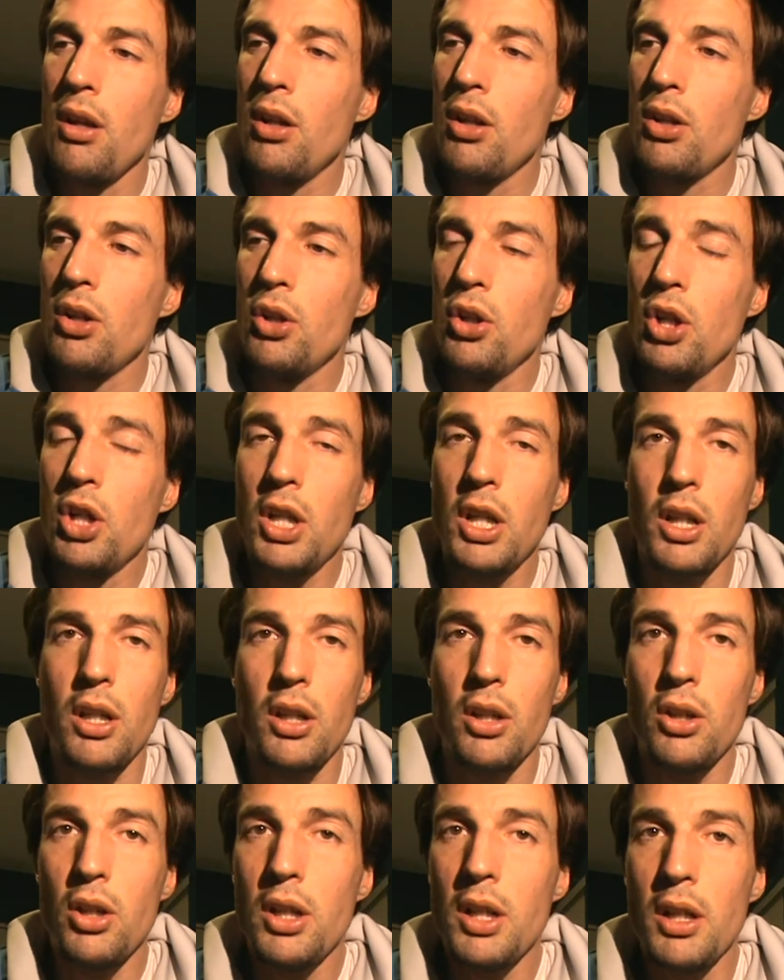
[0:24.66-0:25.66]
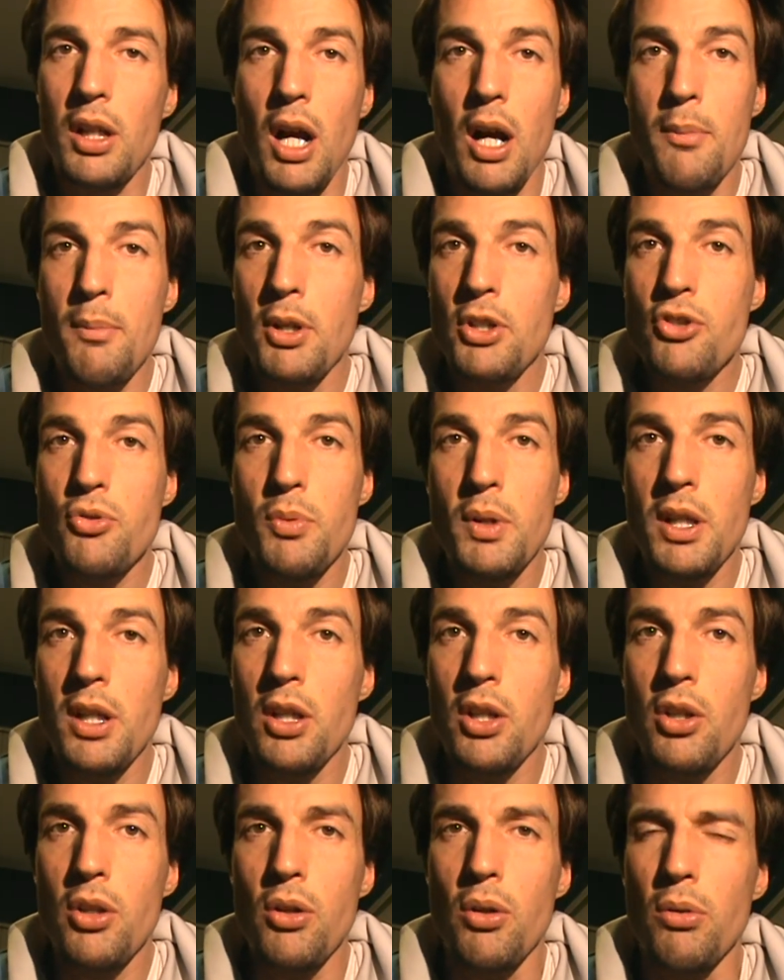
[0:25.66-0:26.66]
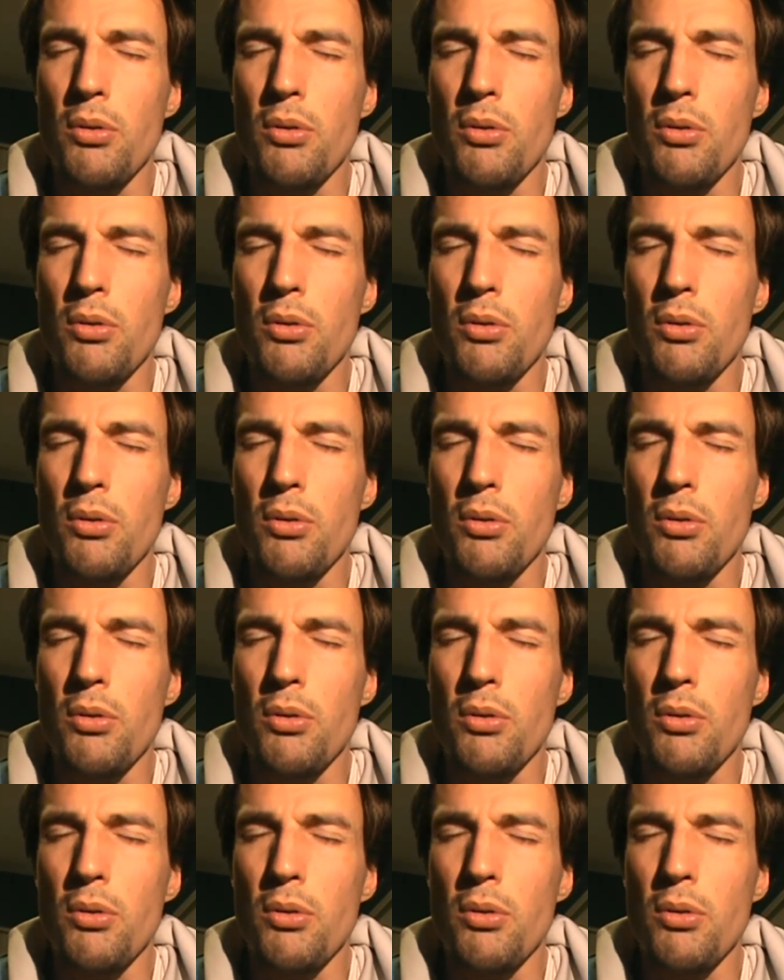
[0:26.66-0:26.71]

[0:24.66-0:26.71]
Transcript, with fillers: look at look at how much we can do.